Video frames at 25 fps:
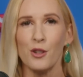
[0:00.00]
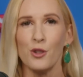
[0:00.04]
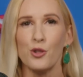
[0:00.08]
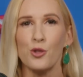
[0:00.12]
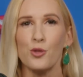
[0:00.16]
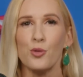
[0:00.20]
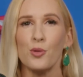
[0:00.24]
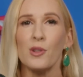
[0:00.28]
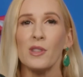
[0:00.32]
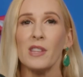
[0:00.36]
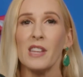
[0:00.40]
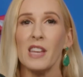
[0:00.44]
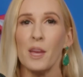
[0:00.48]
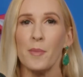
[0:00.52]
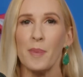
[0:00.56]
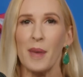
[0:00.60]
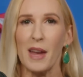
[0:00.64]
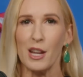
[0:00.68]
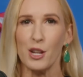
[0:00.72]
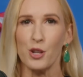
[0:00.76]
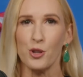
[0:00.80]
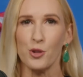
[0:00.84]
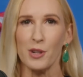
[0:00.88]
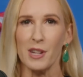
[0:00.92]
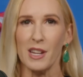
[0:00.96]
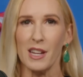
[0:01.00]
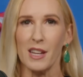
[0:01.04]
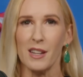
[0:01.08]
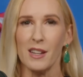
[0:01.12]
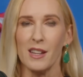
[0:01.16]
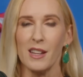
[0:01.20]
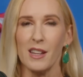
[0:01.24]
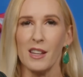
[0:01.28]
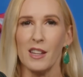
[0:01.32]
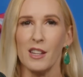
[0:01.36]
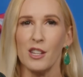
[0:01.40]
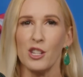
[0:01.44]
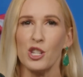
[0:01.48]
Truly a patriot,
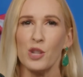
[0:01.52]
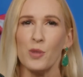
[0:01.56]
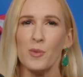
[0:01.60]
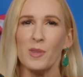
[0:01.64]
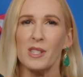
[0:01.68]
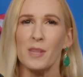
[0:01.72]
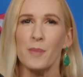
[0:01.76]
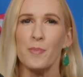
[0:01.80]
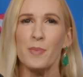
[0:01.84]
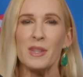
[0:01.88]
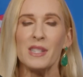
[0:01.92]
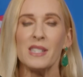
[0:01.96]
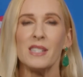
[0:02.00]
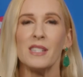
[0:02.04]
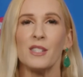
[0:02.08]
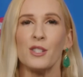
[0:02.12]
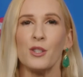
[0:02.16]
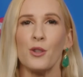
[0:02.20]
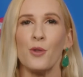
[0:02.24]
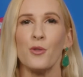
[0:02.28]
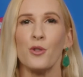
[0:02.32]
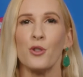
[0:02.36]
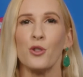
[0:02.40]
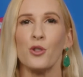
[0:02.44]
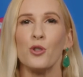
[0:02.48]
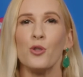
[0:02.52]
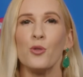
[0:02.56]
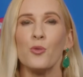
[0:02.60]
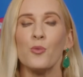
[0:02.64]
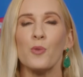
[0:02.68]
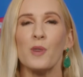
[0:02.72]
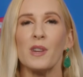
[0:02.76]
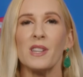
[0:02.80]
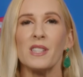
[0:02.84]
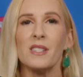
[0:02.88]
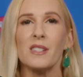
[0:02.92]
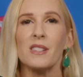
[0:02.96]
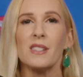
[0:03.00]
she was a business owner who
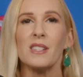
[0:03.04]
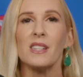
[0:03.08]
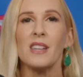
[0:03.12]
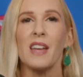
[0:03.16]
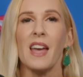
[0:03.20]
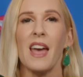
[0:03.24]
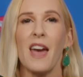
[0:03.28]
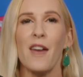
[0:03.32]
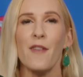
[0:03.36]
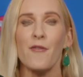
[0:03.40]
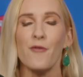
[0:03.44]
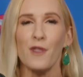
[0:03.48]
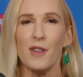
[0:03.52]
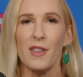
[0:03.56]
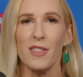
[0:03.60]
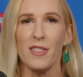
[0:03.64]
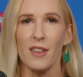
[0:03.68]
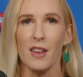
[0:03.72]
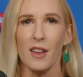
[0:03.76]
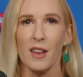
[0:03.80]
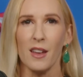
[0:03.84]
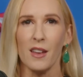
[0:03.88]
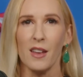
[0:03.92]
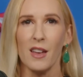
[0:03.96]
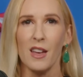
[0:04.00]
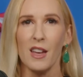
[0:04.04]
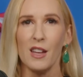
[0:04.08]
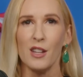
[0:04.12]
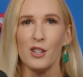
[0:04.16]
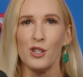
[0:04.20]
risked everything